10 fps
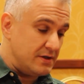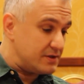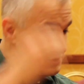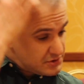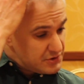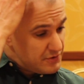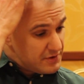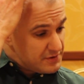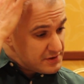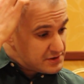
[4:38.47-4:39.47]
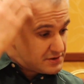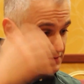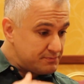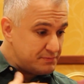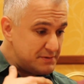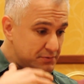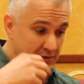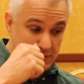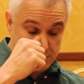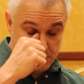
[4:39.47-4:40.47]
And because the other thing is that people
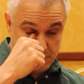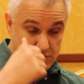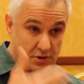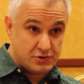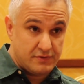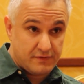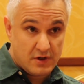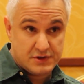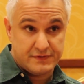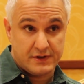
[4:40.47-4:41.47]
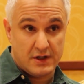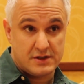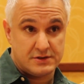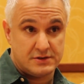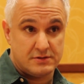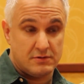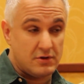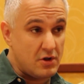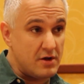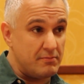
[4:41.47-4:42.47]
in those introductory philosophy classes,
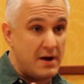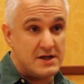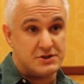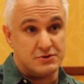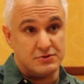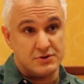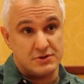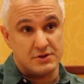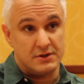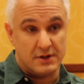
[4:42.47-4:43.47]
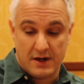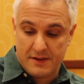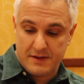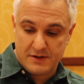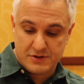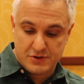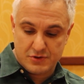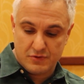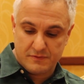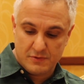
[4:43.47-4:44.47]
my students, and I think this is
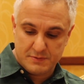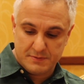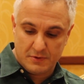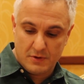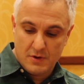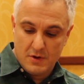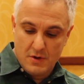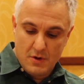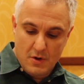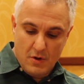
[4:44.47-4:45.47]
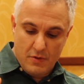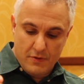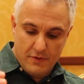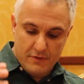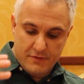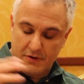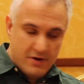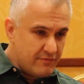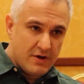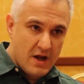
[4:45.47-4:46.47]
true for most people, they're
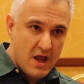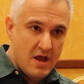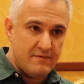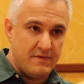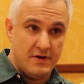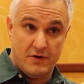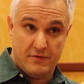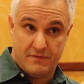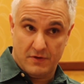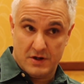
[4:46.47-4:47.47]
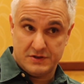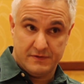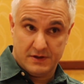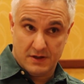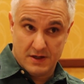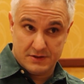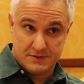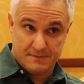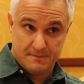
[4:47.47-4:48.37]
never going to have another philosophy class.